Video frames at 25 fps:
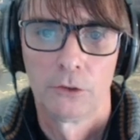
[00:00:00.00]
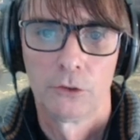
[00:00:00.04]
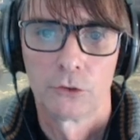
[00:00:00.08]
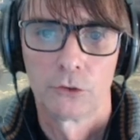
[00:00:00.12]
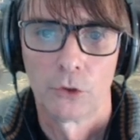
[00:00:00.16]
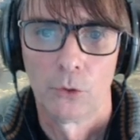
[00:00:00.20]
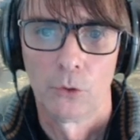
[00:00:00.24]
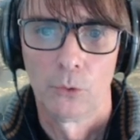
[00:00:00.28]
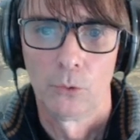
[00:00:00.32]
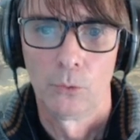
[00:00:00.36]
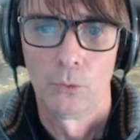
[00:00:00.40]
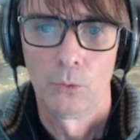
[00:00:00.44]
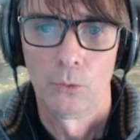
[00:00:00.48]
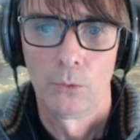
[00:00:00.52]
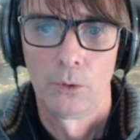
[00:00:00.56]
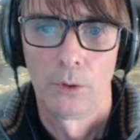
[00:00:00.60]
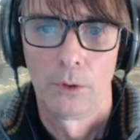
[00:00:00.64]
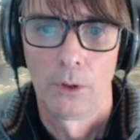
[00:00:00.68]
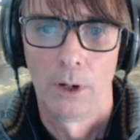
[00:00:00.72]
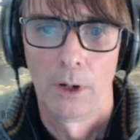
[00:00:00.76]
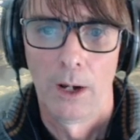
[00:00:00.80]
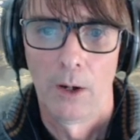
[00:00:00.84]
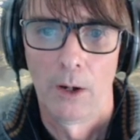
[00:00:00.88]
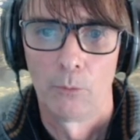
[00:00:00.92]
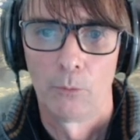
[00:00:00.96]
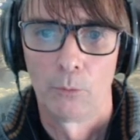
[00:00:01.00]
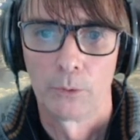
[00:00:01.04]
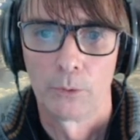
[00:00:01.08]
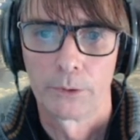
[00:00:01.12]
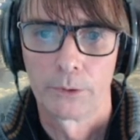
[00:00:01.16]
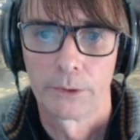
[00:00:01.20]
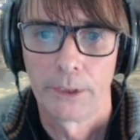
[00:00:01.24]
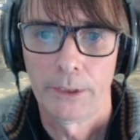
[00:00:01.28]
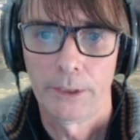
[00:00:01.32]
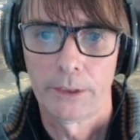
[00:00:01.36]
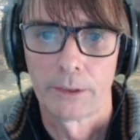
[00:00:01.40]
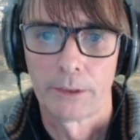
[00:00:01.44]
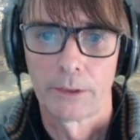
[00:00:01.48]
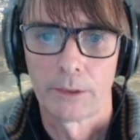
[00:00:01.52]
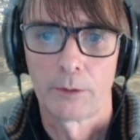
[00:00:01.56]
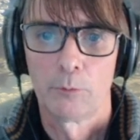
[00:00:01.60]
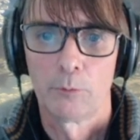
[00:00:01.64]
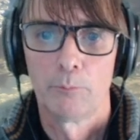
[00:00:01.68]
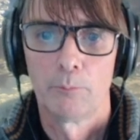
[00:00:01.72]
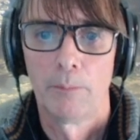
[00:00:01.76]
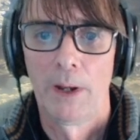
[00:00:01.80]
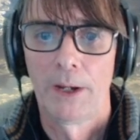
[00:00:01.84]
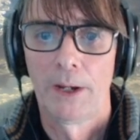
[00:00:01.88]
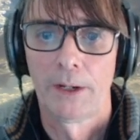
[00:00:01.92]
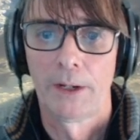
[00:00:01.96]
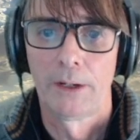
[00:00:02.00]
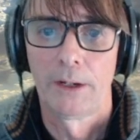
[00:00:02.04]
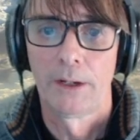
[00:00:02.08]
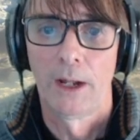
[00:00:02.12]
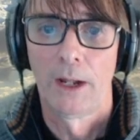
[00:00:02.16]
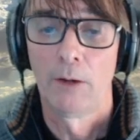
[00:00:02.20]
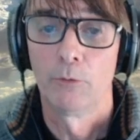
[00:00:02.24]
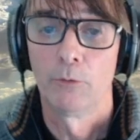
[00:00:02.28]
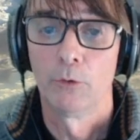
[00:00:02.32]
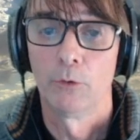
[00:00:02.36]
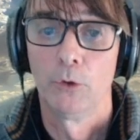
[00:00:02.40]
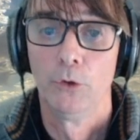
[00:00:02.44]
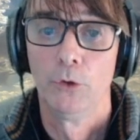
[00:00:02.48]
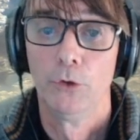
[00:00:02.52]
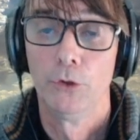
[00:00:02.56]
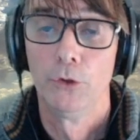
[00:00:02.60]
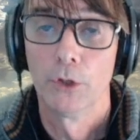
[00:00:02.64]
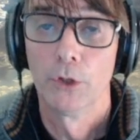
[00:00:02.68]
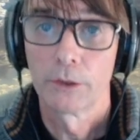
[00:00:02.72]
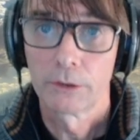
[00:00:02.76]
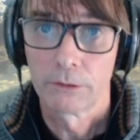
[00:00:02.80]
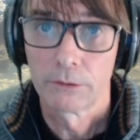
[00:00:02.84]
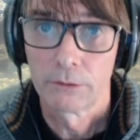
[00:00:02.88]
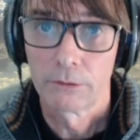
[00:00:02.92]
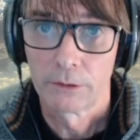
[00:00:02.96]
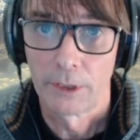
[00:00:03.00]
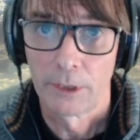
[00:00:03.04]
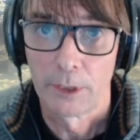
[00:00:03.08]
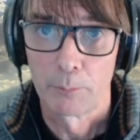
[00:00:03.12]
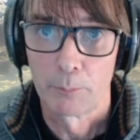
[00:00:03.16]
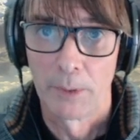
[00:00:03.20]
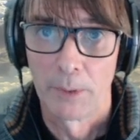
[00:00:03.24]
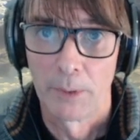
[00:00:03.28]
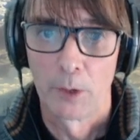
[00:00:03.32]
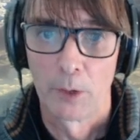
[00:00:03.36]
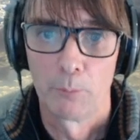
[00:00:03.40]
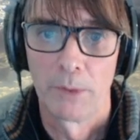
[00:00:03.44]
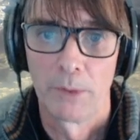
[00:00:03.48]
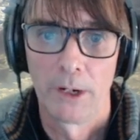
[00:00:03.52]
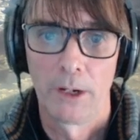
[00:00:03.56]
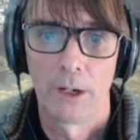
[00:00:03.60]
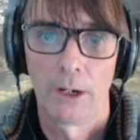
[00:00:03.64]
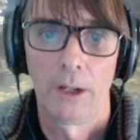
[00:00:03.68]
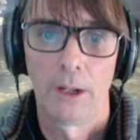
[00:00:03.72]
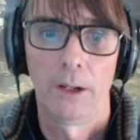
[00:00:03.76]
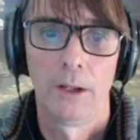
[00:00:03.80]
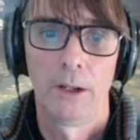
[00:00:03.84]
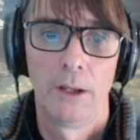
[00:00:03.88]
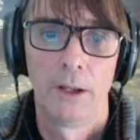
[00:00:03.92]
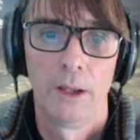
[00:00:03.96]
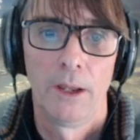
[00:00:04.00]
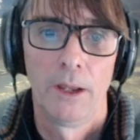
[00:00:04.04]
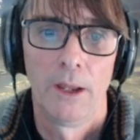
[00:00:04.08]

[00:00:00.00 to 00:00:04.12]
So I will not take my umbrella